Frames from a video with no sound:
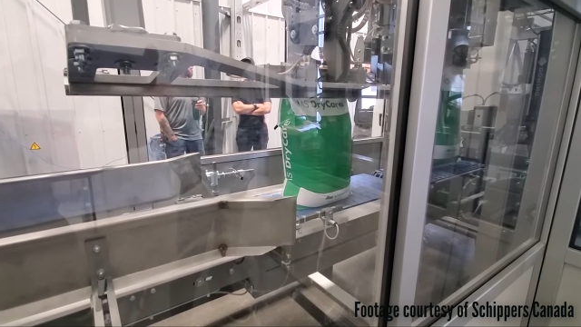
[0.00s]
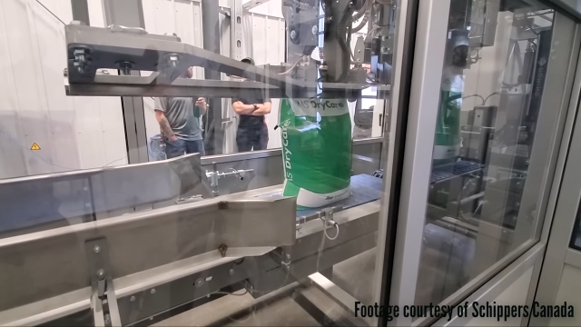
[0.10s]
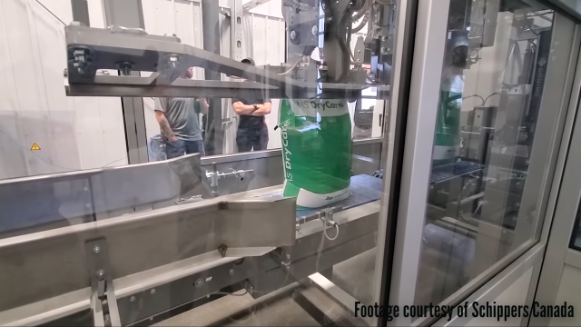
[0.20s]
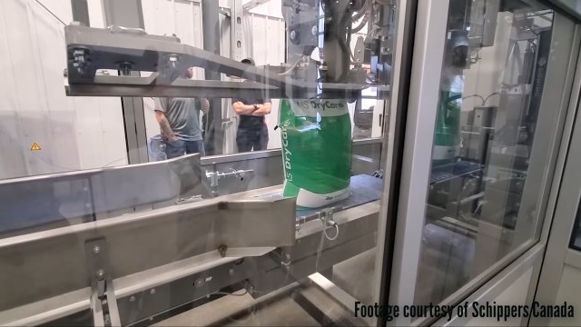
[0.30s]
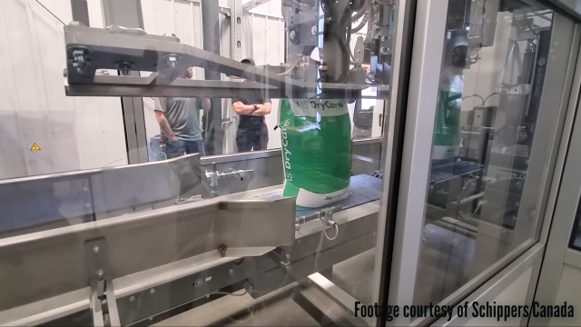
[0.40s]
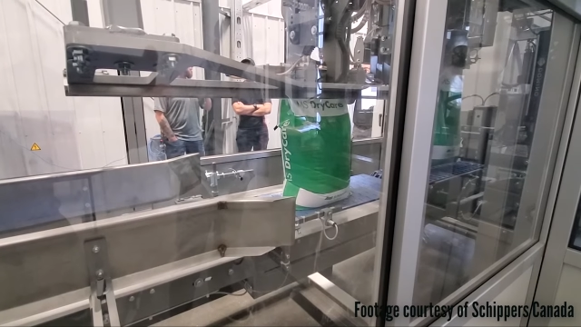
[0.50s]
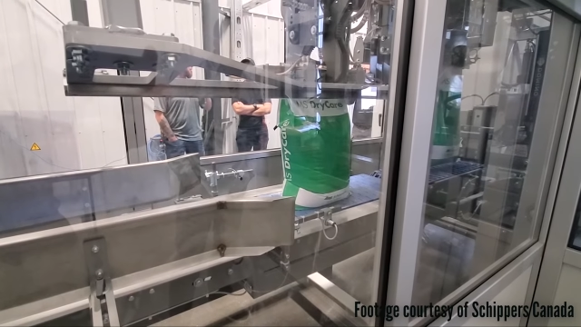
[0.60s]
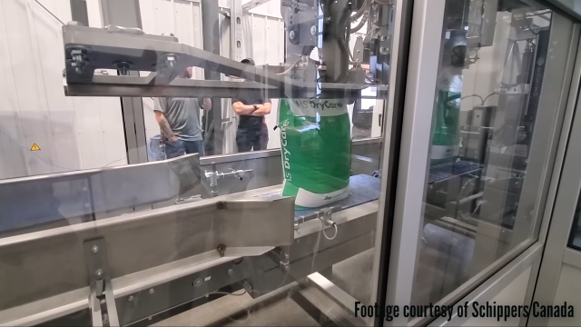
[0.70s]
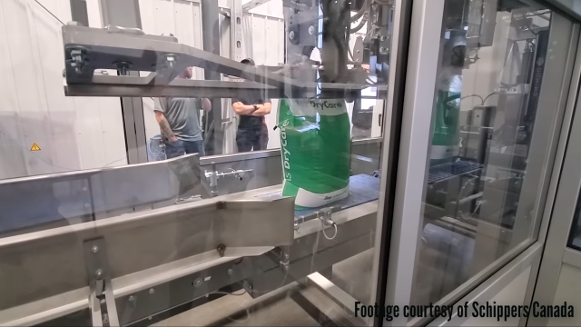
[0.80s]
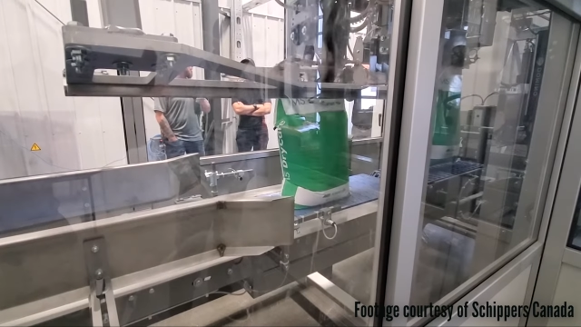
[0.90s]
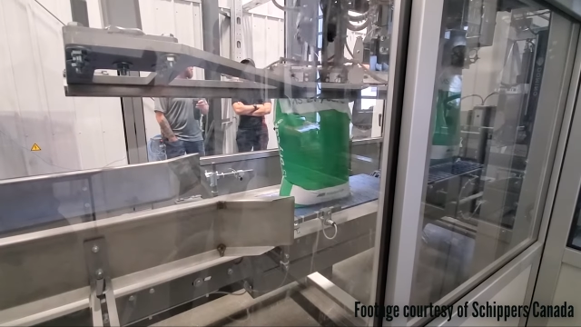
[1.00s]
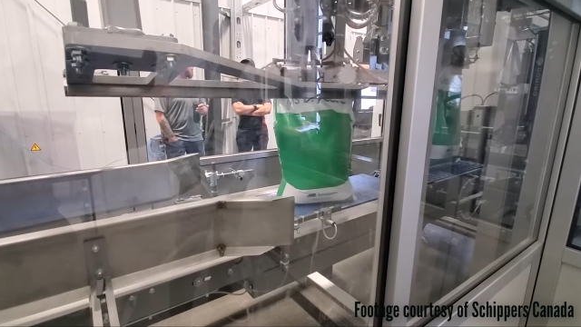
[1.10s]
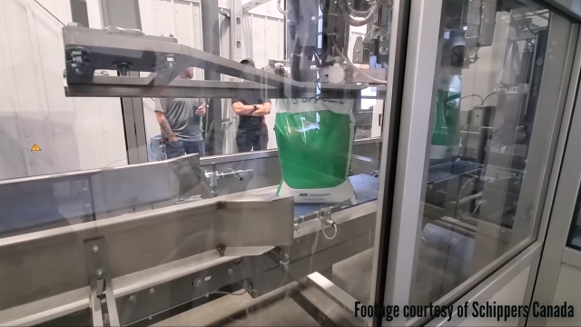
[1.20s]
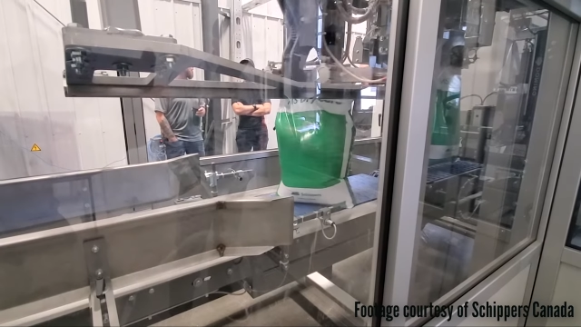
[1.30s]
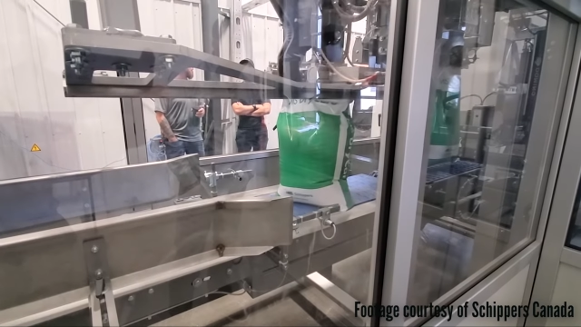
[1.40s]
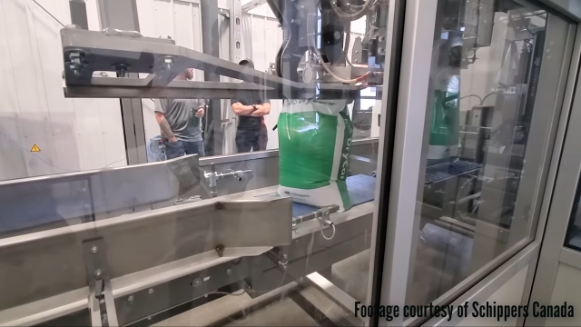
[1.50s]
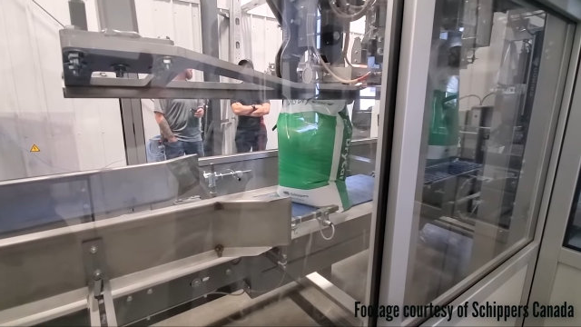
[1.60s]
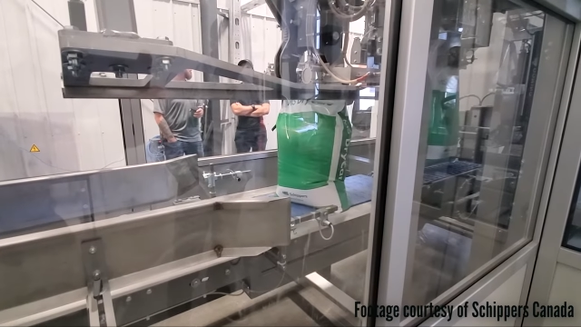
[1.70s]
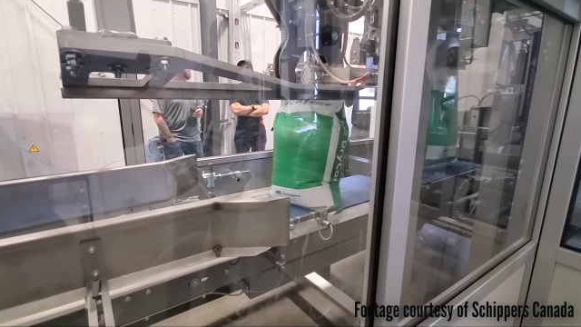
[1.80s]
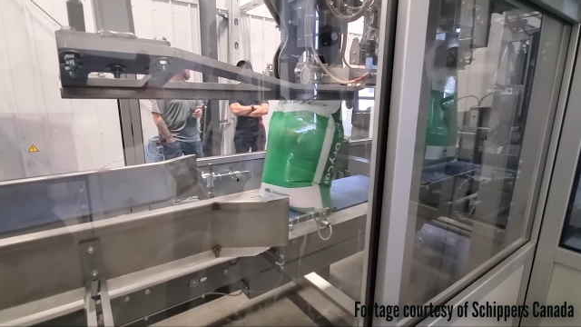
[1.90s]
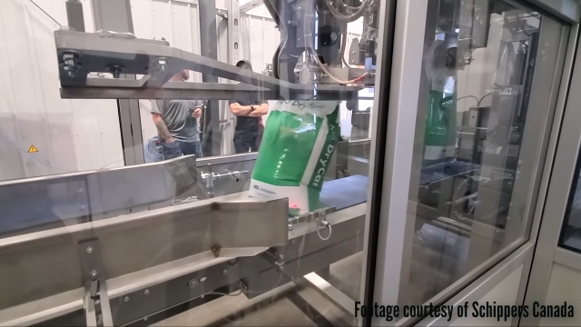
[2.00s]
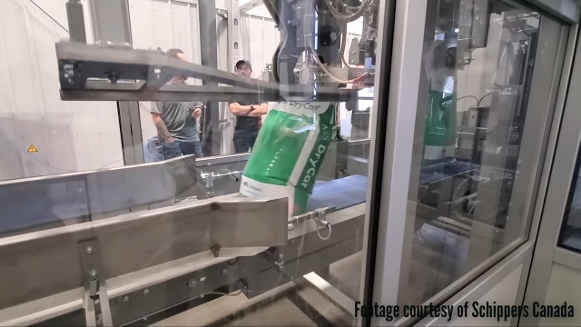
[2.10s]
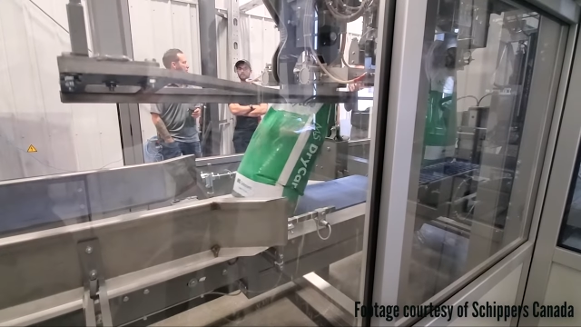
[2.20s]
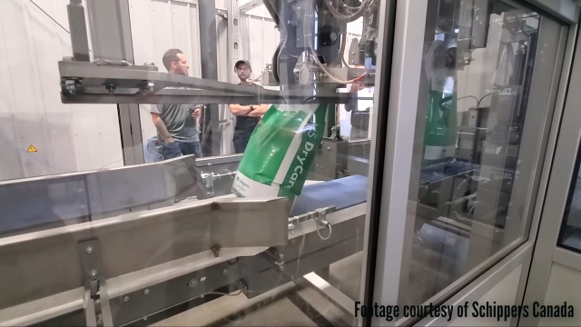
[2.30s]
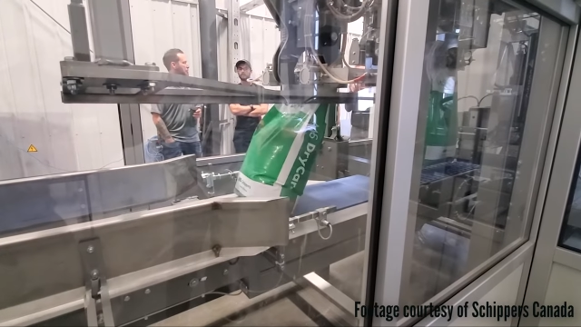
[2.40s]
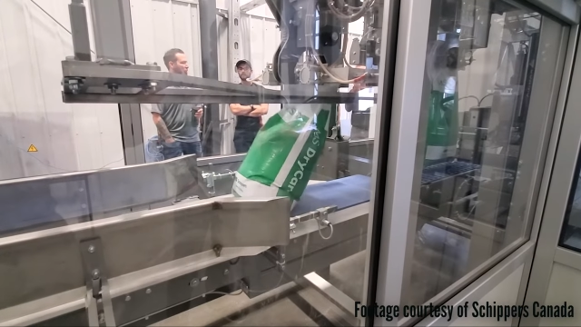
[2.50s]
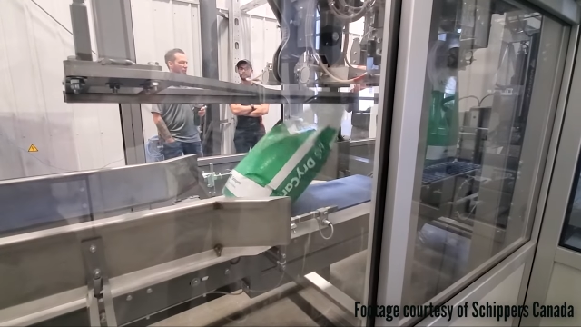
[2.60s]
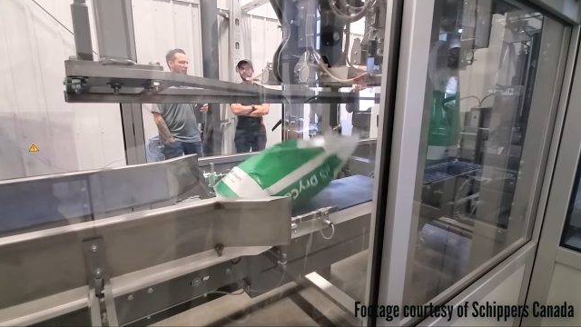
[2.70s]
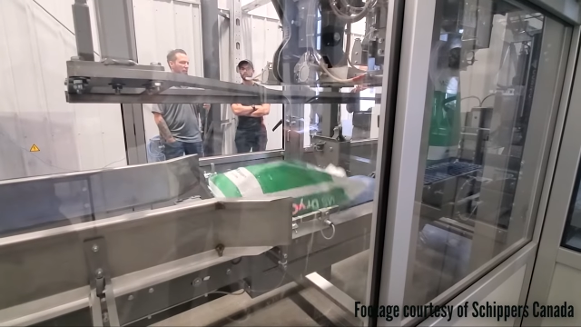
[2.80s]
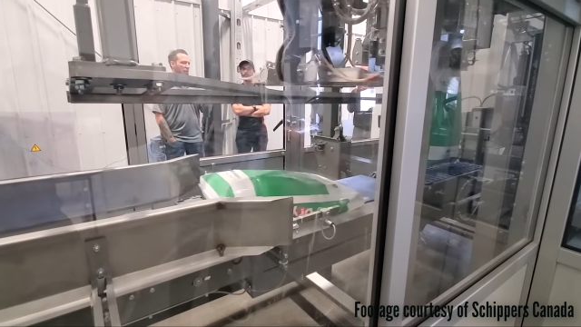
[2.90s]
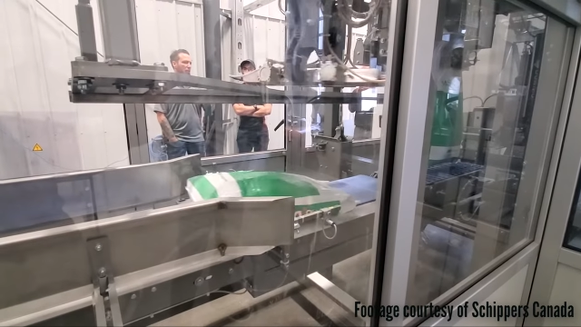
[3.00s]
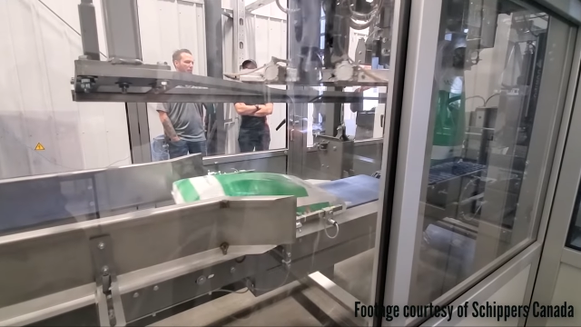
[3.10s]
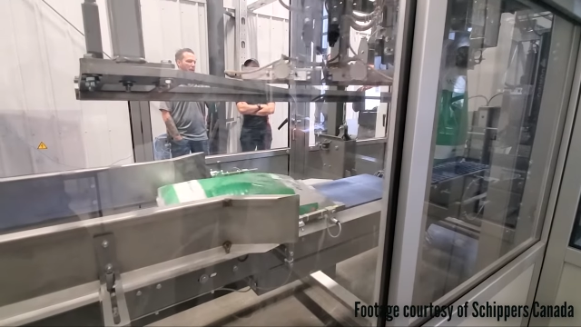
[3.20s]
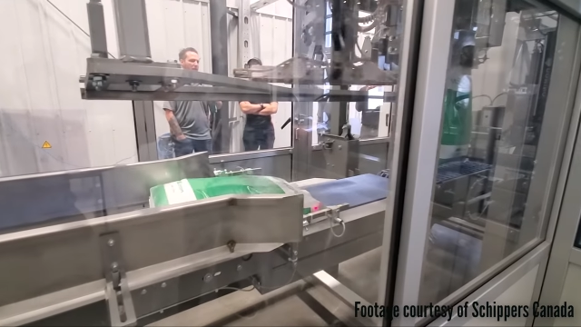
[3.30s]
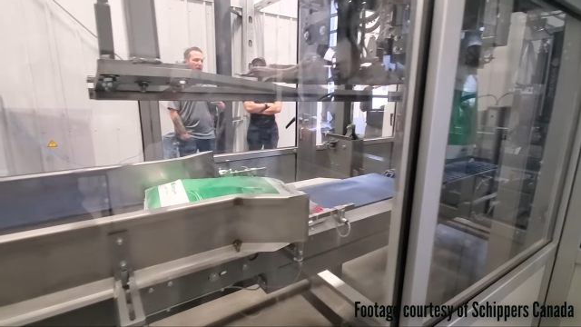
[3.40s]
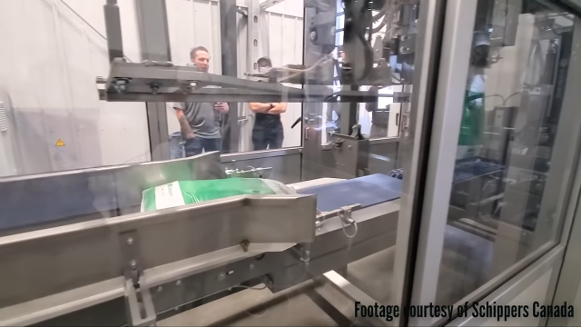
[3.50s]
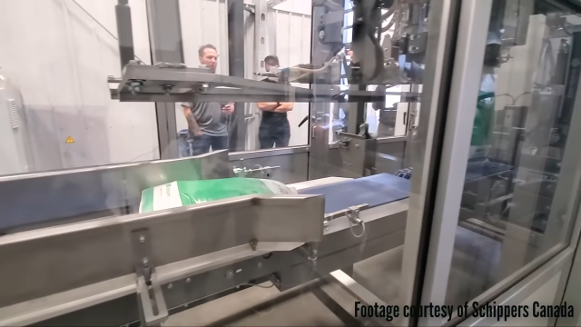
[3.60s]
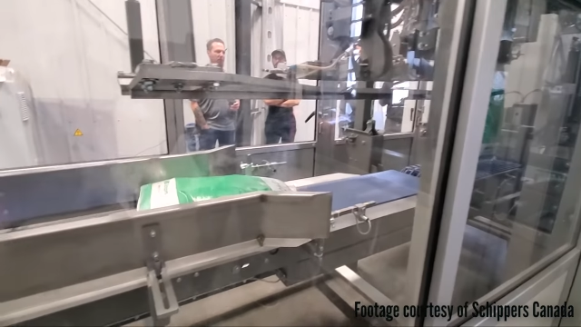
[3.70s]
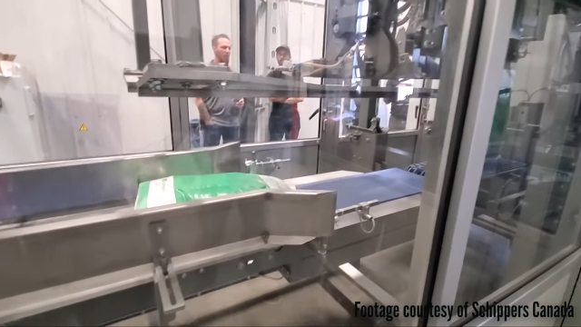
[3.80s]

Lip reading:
Nobody's mouth can be seen.